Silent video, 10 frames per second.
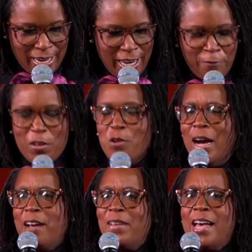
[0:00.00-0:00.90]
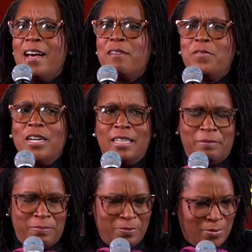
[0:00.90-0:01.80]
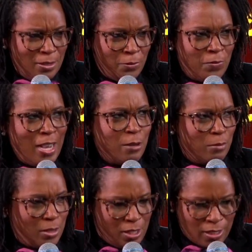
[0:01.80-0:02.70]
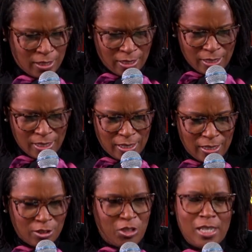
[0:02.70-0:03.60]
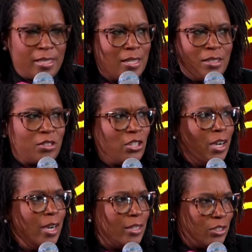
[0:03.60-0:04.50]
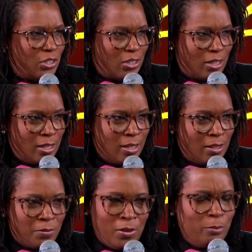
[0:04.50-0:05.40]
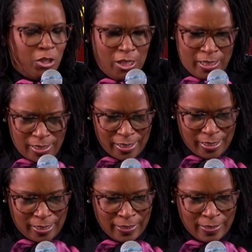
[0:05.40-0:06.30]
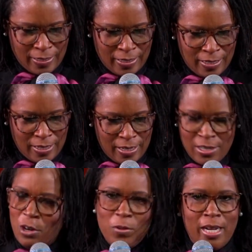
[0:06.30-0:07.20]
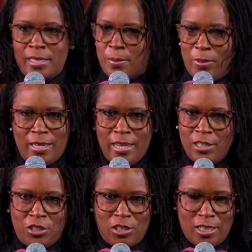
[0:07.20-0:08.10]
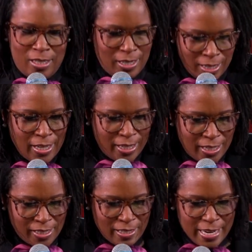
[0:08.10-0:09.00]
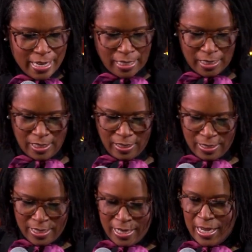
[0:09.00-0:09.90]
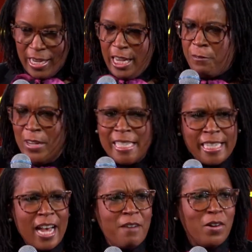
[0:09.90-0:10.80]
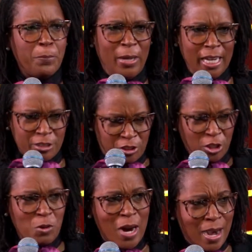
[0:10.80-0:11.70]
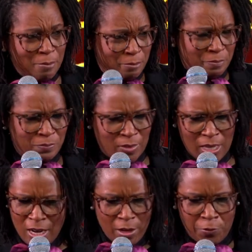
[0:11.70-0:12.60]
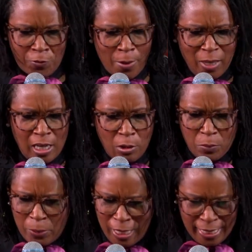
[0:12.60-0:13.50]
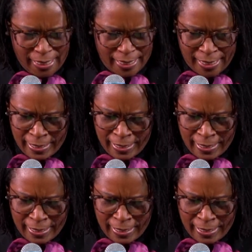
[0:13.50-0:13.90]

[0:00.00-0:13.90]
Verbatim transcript: If you have ever felt just a touch from Jesus, no explanation is needed. If he's ever picked you up from a low place,